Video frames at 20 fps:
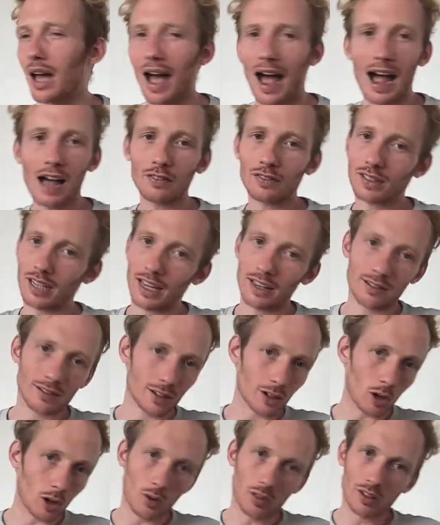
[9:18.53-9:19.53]
I've tasted
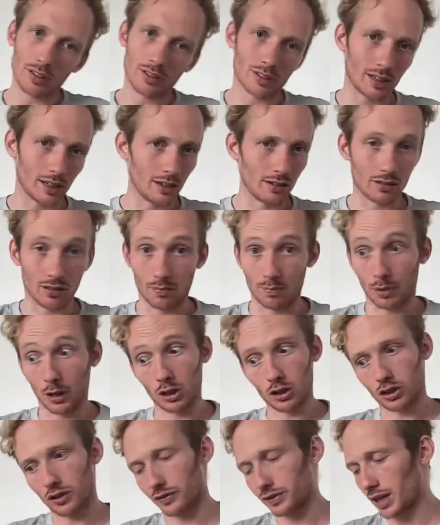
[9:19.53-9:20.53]
all these teas a
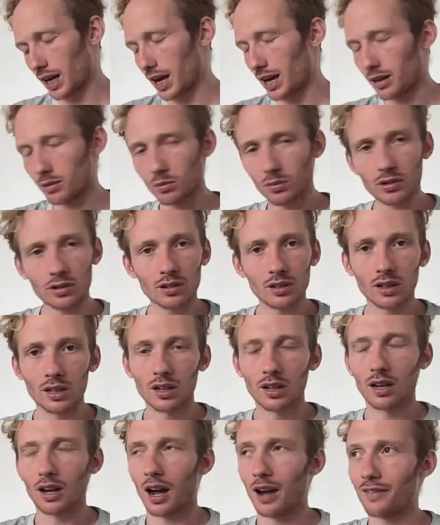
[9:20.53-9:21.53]
bunch of times.
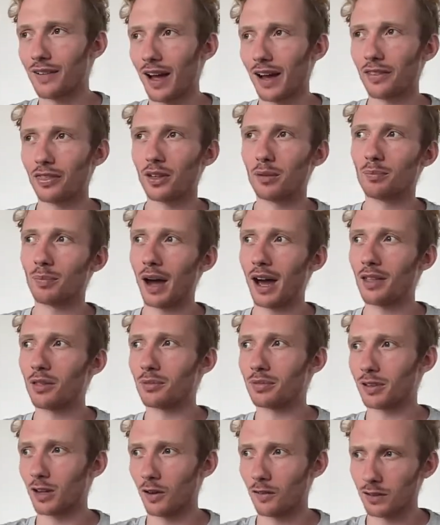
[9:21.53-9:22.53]
I've had them by
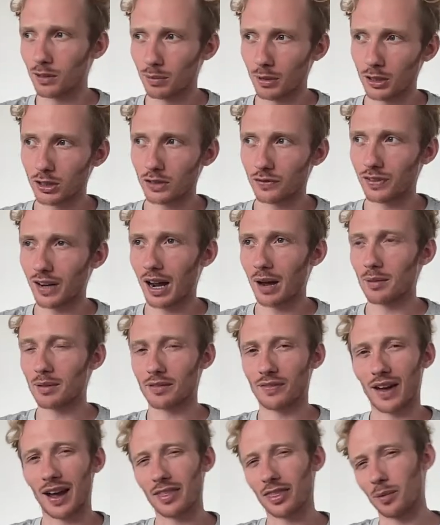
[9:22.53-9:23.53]
themselves a bunch of times.
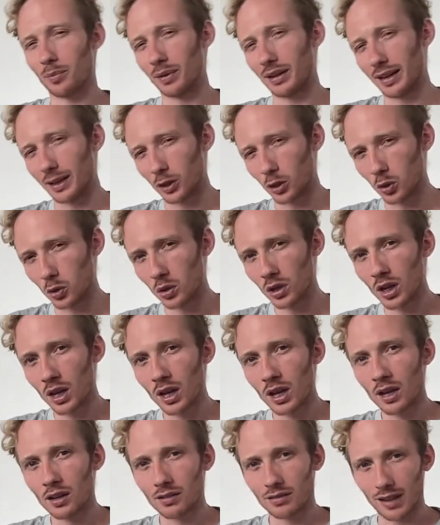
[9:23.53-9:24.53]
I've had them a little
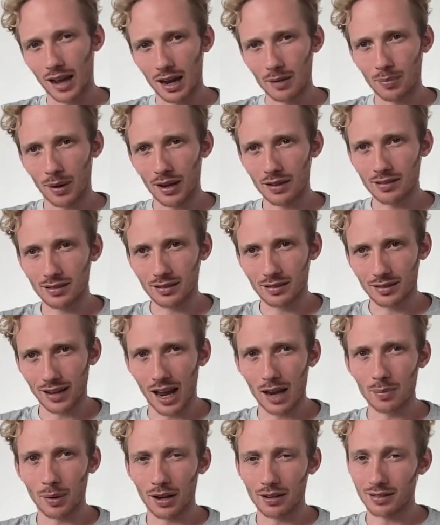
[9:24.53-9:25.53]
side by
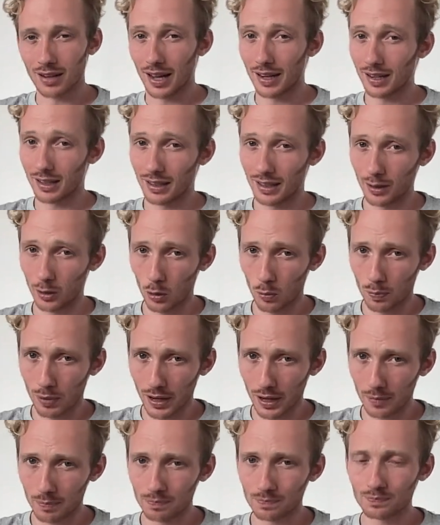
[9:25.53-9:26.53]
side a little
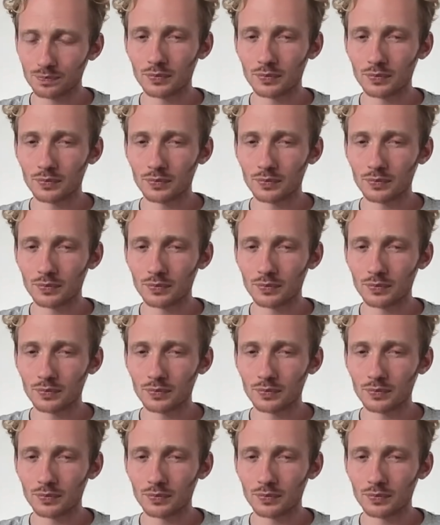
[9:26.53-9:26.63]
bit.